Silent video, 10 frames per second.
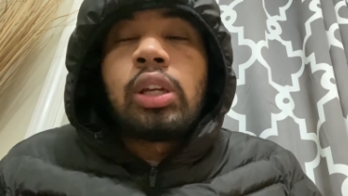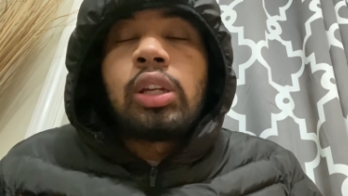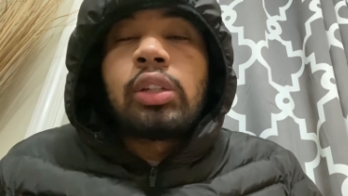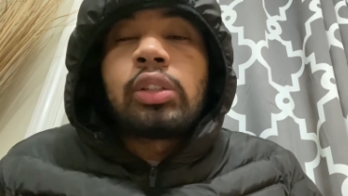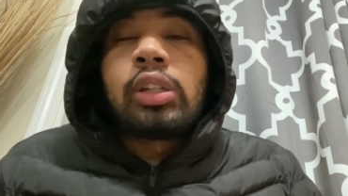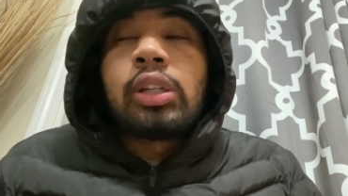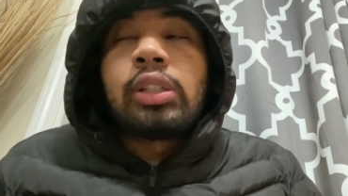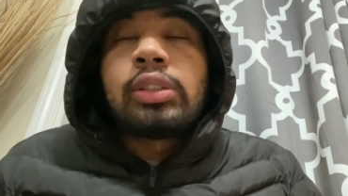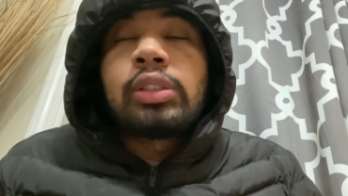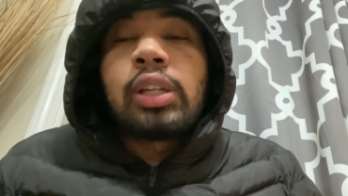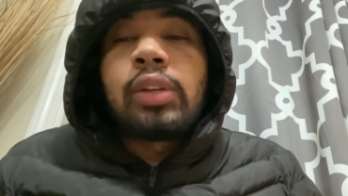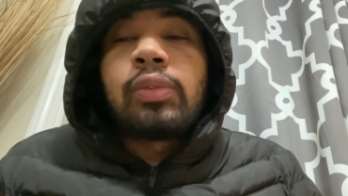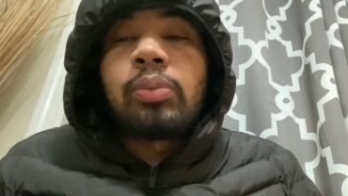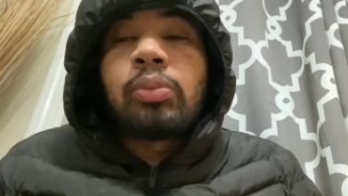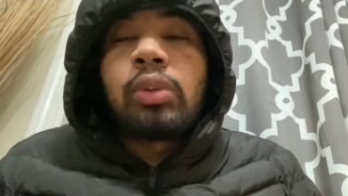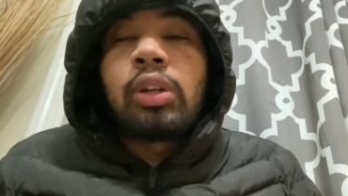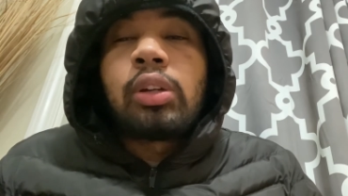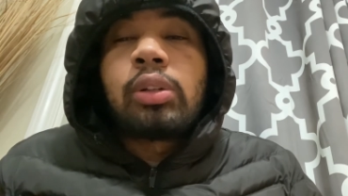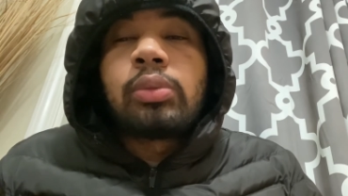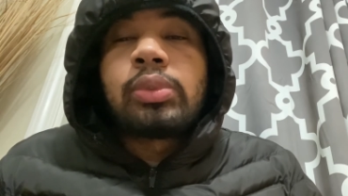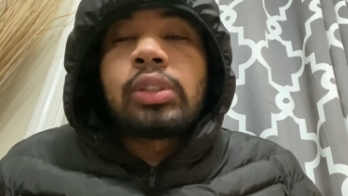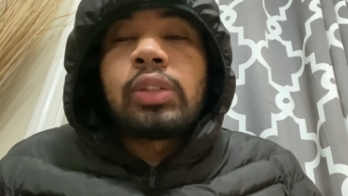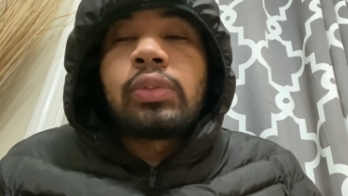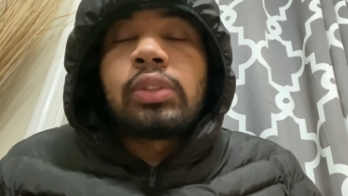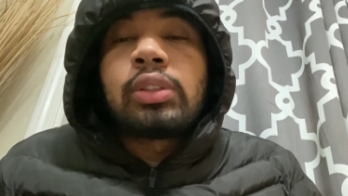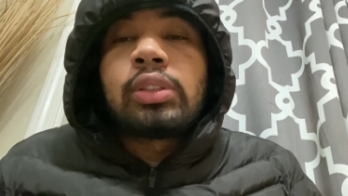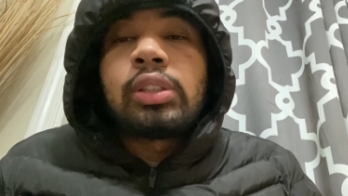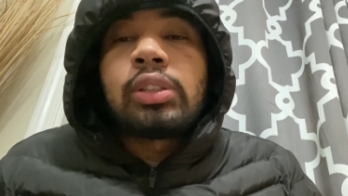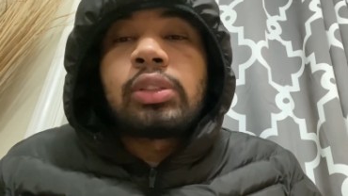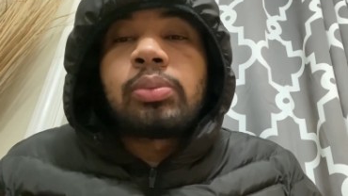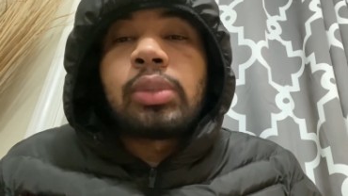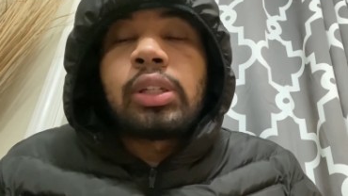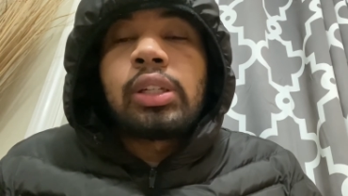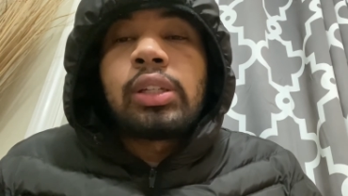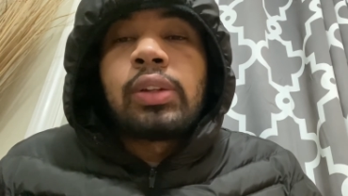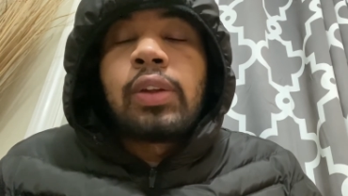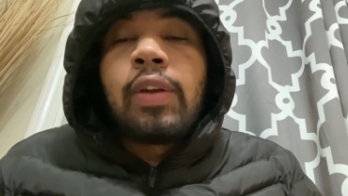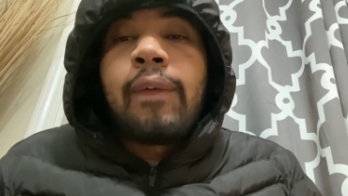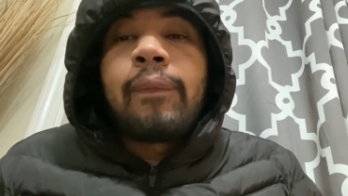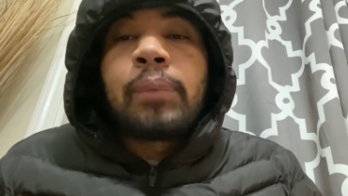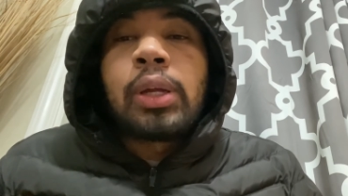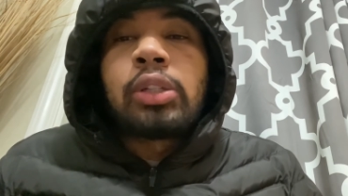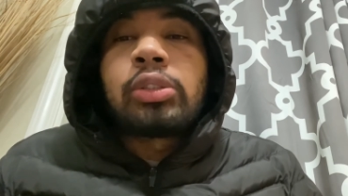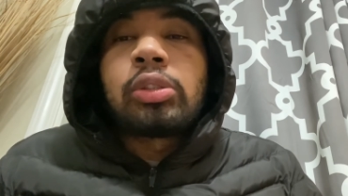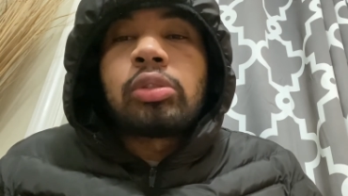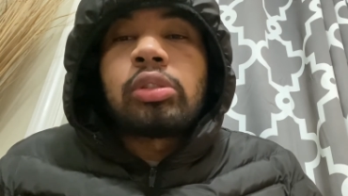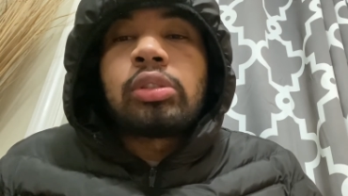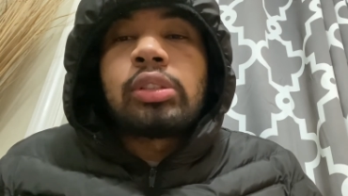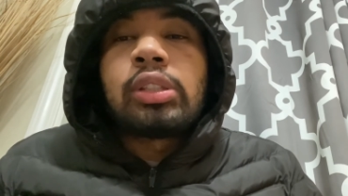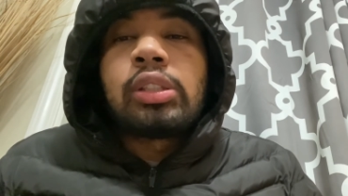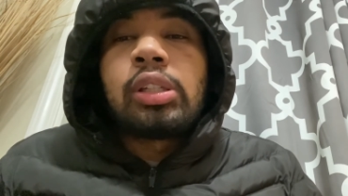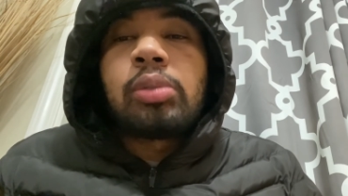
and a good seven um seven assists, man. And also Saddiq